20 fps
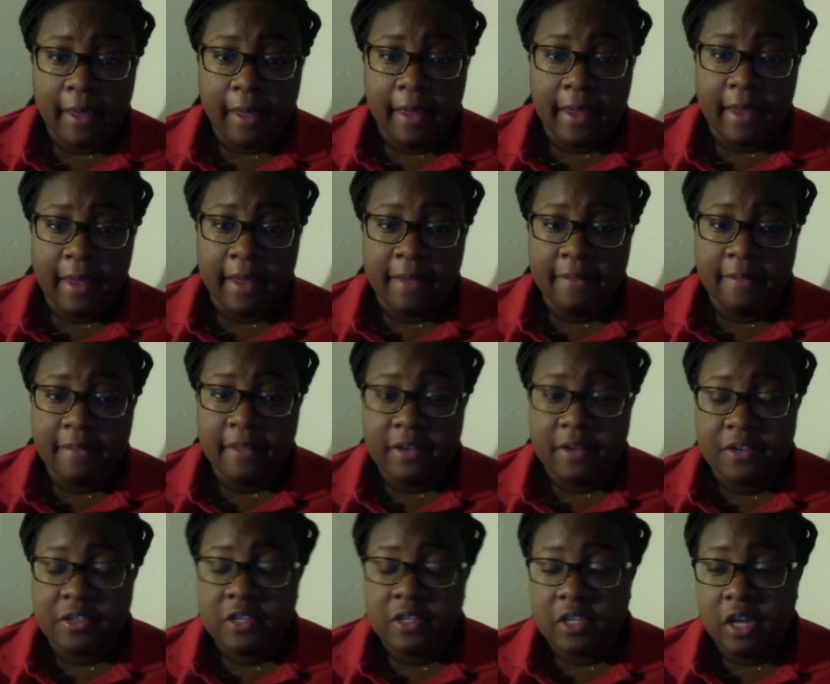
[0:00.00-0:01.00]
In this
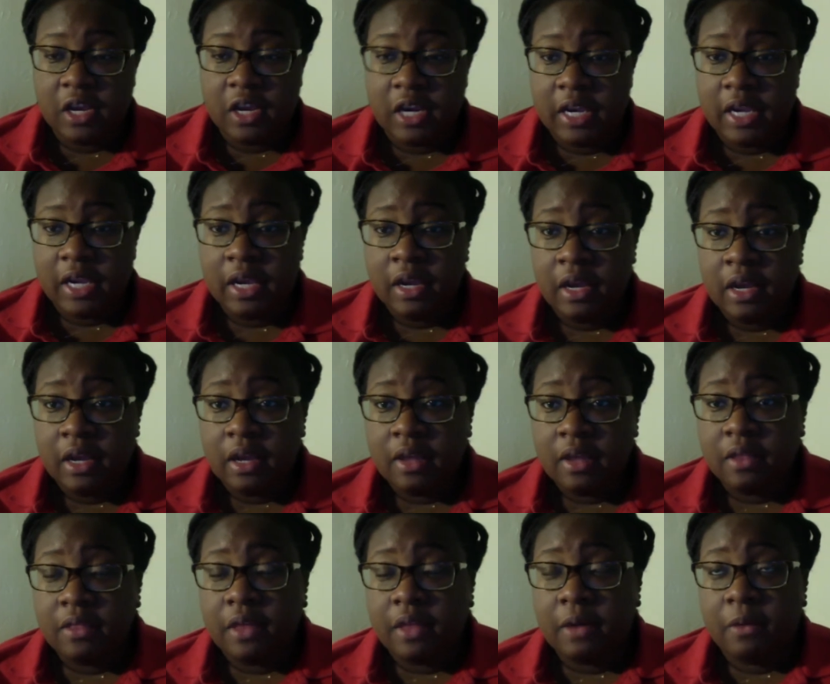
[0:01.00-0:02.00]
study,
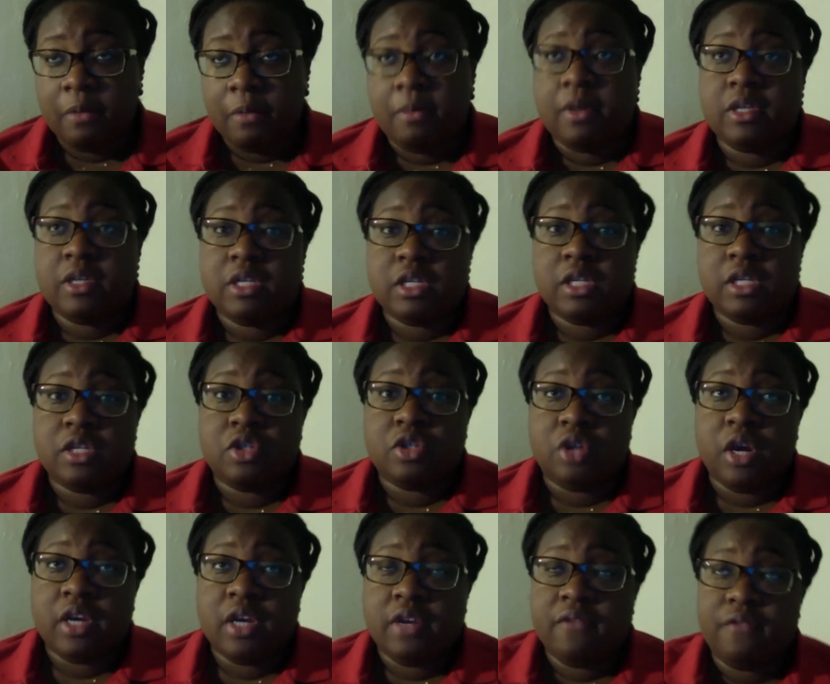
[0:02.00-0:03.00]
they were basically
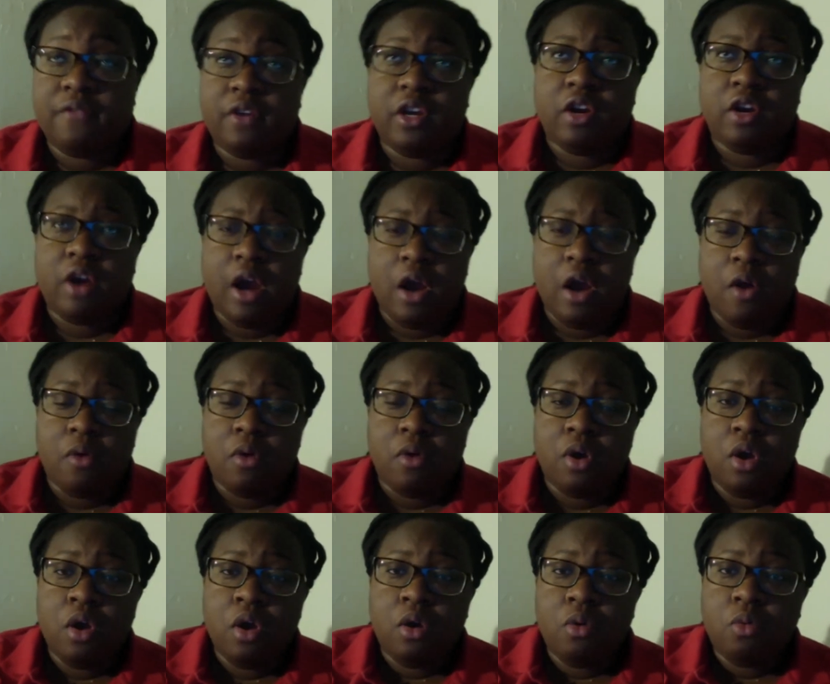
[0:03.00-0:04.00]
trying to figure out
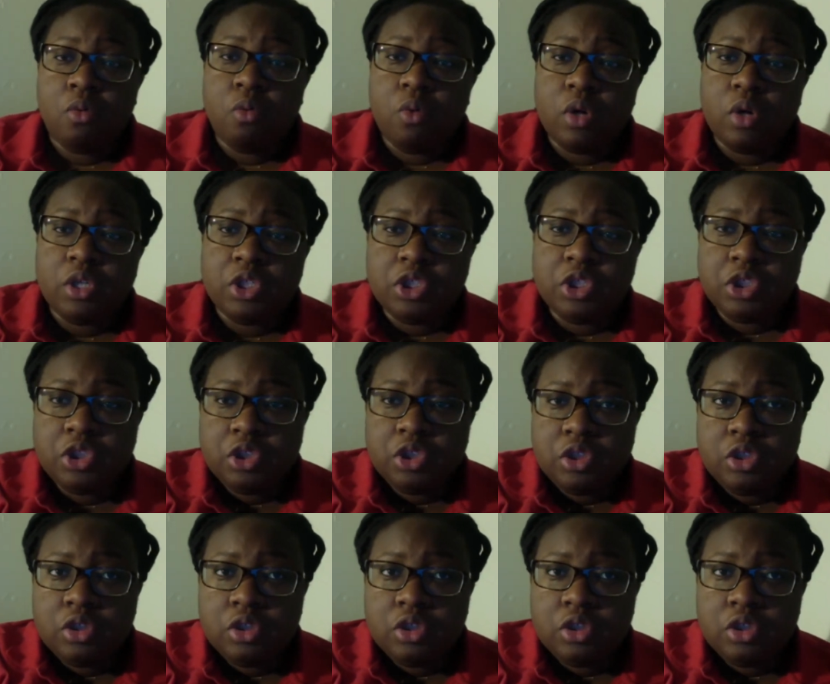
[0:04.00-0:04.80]
which,